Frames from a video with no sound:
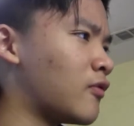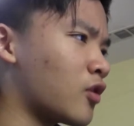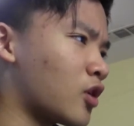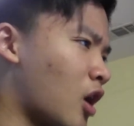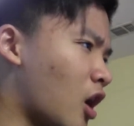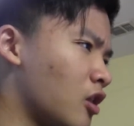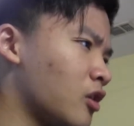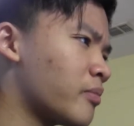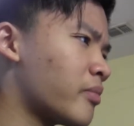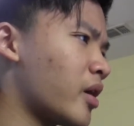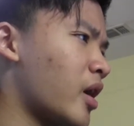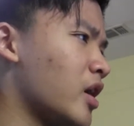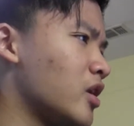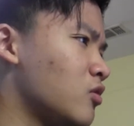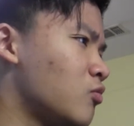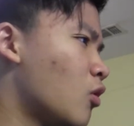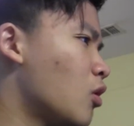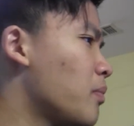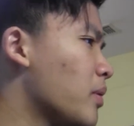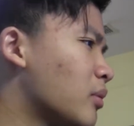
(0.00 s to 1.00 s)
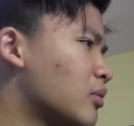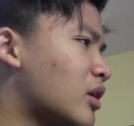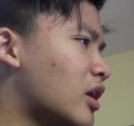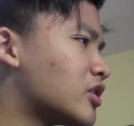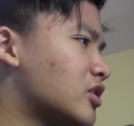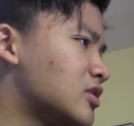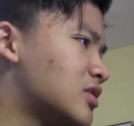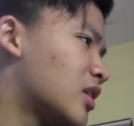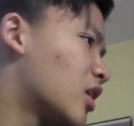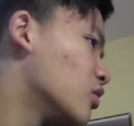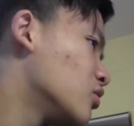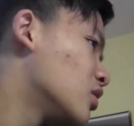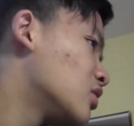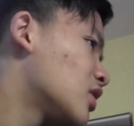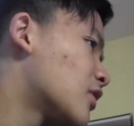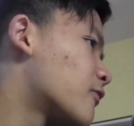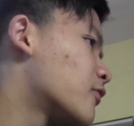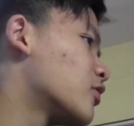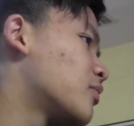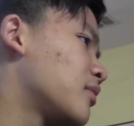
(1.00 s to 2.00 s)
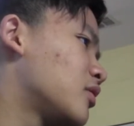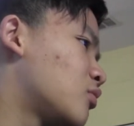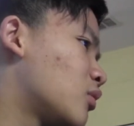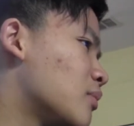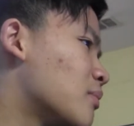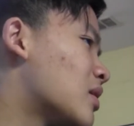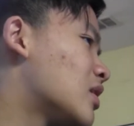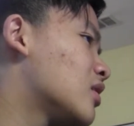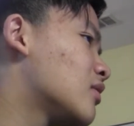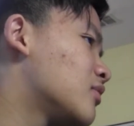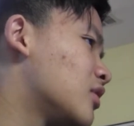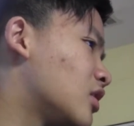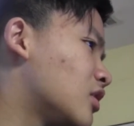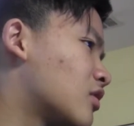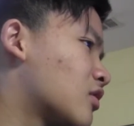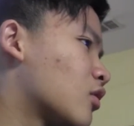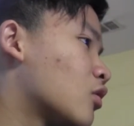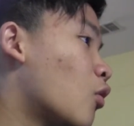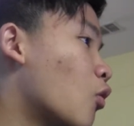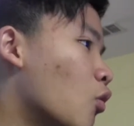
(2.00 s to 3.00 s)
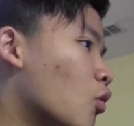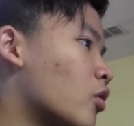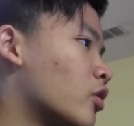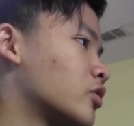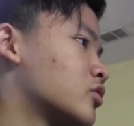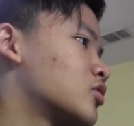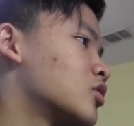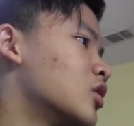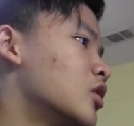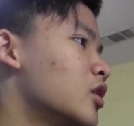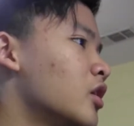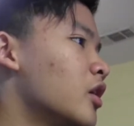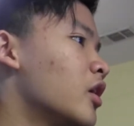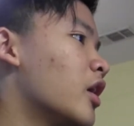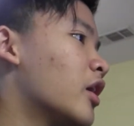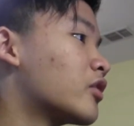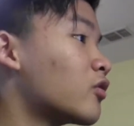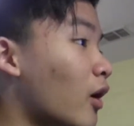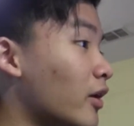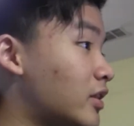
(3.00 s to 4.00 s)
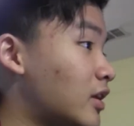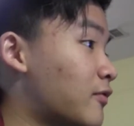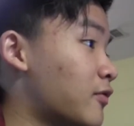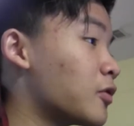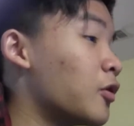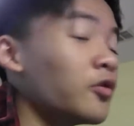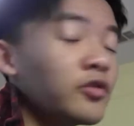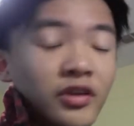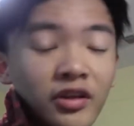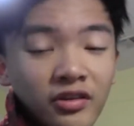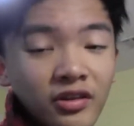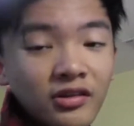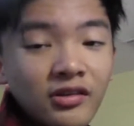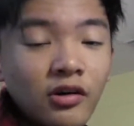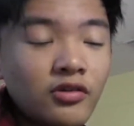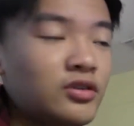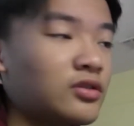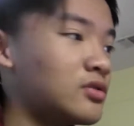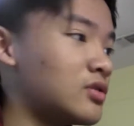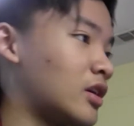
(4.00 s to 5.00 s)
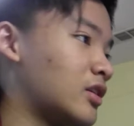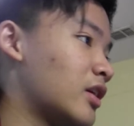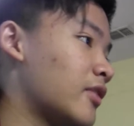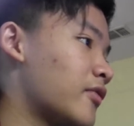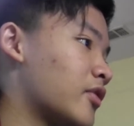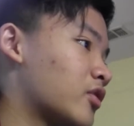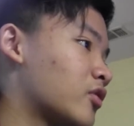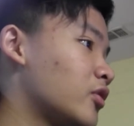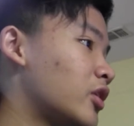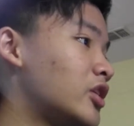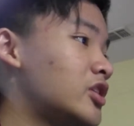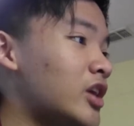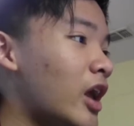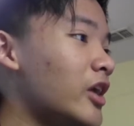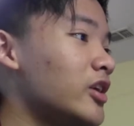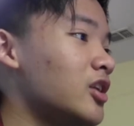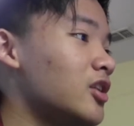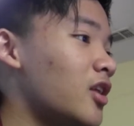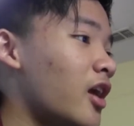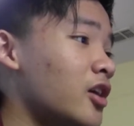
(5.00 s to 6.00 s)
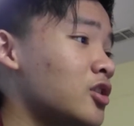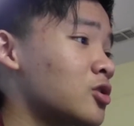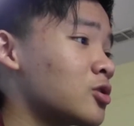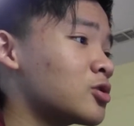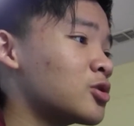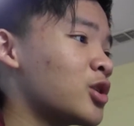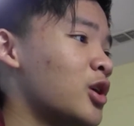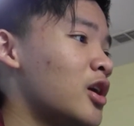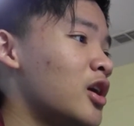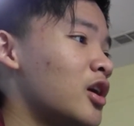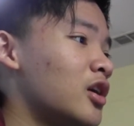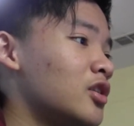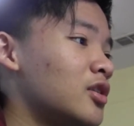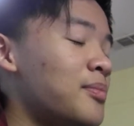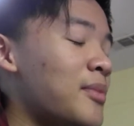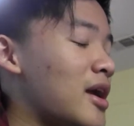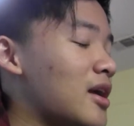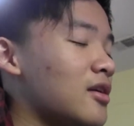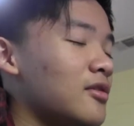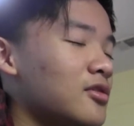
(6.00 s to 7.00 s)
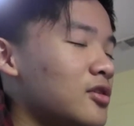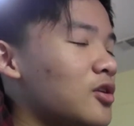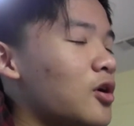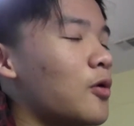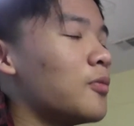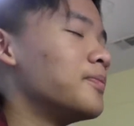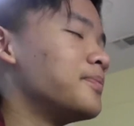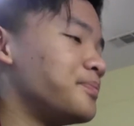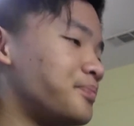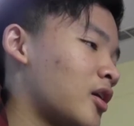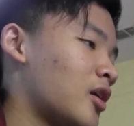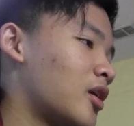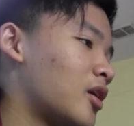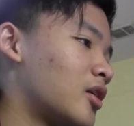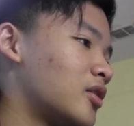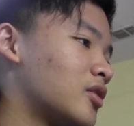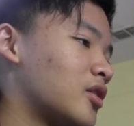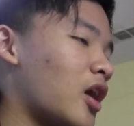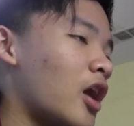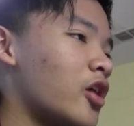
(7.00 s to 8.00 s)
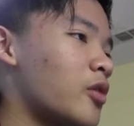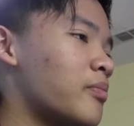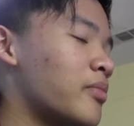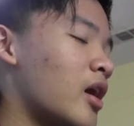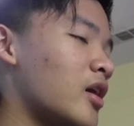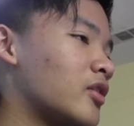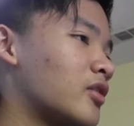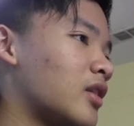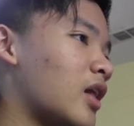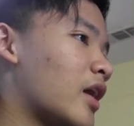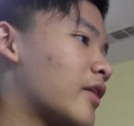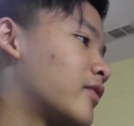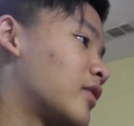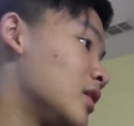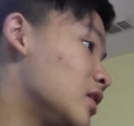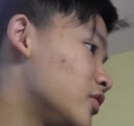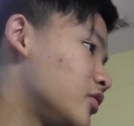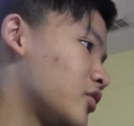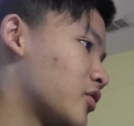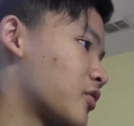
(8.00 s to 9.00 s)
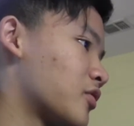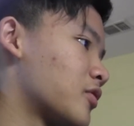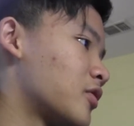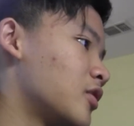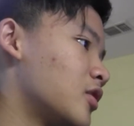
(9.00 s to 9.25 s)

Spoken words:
you're colorblind, you won't be able to actually tell the difference between many of these ores. It's quite difficult since the texture is not different. So they changed the textures to make, the colorblind's lives easier.